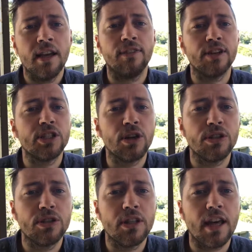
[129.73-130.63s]
If we
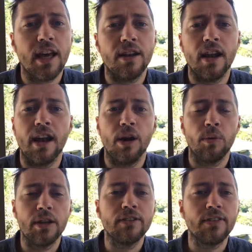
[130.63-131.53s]
don't do that,
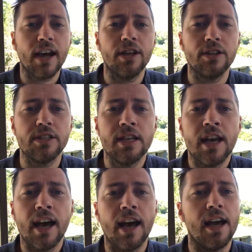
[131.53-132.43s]
we've failed,
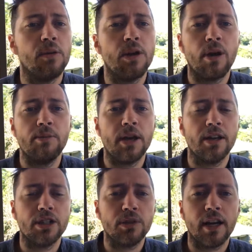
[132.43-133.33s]
and we won't be able
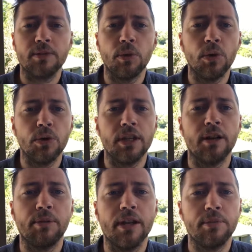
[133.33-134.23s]
to attract more
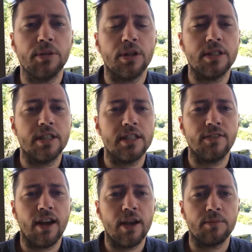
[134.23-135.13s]
young people onto these
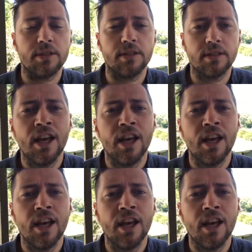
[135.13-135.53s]
farms.